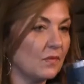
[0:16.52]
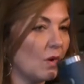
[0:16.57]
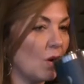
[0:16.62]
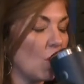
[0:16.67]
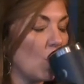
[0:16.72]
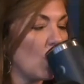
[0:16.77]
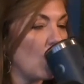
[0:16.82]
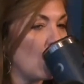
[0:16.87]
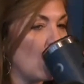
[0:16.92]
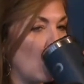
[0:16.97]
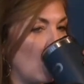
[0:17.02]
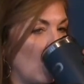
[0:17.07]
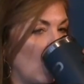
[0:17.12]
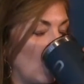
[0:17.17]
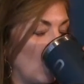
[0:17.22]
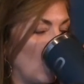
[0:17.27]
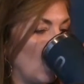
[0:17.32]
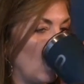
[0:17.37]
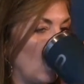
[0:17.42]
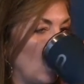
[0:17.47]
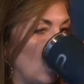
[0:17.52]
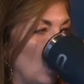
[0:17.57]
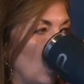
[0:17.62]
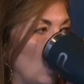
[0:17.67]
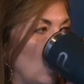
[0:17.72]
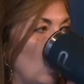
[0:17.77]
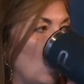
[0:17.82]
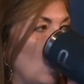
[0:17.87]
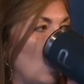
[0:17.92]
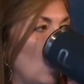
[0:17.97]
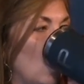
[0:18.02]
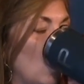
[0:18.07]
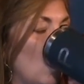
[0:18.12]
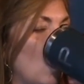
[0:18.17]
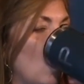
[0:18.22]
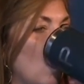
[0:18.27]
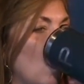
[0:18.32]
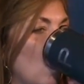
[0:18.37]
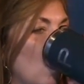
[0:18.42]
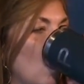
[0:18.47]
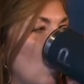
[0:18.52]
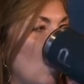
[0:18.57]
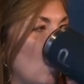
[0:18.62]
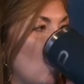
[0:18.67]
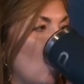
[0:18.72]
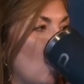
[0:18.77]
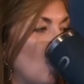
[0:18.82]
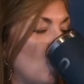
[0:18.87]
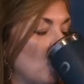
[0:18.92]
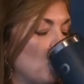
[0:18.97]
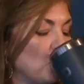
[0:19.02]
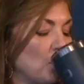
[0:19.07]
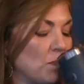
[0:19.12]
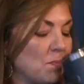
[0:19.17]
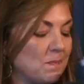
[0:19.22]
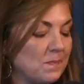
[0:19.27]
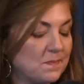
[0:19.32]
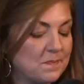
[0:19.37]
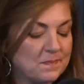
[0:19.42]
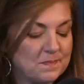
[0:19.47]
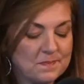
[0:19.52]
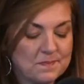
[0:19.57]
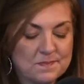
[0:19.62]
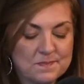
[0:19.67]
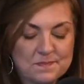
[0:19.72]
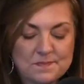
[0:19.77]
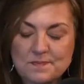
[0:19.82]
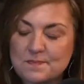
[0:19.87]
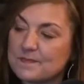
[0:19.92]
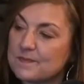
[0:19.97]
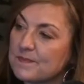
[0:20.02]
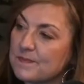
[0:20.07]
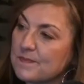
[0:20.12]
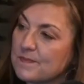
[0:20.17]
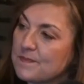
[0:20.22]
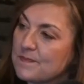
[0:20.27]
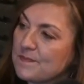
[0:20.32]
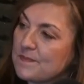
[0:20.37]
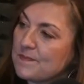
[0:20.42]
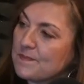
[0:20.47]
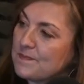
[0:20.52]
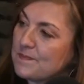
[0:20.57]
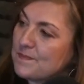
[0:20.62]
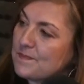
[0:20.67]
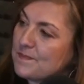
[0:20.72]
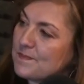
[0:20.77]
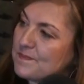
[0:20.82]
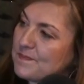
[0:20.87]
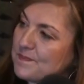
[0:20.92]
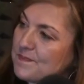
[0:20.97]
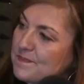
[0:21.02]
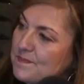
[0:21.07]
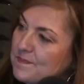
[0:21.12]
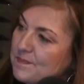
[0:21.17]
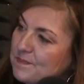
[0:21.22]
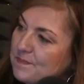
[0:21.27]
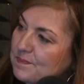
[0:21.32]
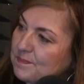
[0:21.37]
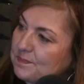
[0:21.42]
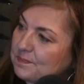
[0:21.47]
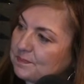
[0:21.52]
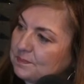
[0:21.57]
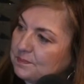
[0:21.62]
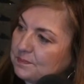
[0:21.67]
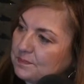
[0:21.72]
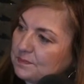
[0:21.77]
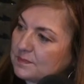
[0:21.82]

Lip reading: (silent)